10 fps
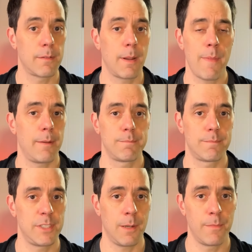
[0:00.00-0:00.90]
I'm
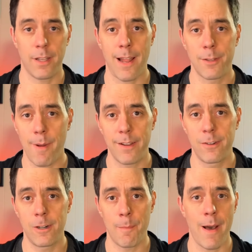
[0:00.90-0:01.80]
not
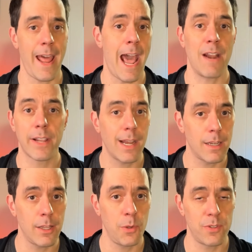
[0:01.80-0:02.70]
sponsored. I'm not advocating
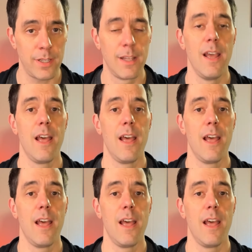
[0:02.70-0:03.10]
to use it.